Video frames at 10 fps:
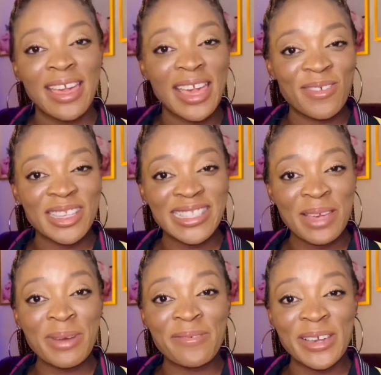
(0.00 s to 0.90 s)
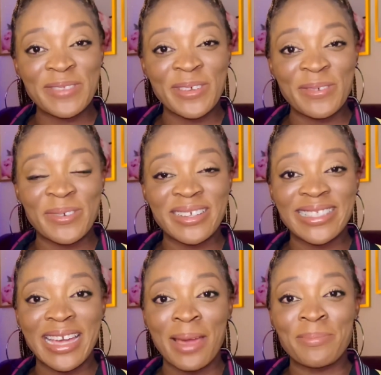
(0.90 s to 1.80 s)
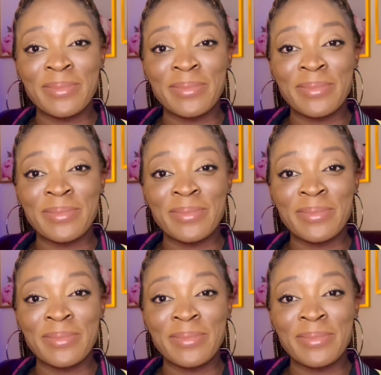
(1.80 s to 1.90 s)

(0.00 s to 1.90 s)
If you're seeing my face for the first time,